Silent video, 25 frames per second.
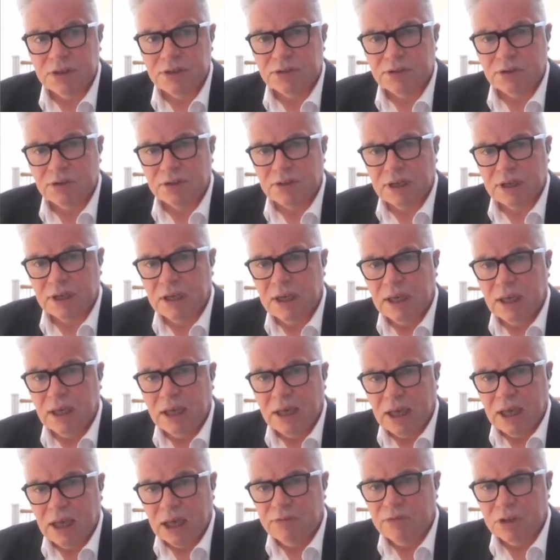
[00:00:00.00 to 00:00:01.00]
So I think
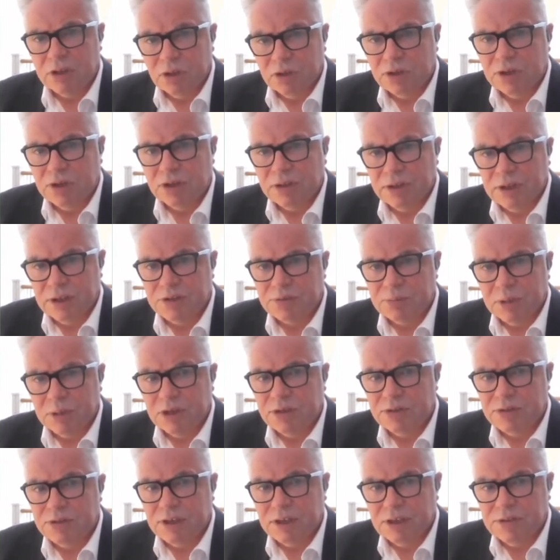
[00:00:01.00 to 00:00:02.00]
have a look at this because it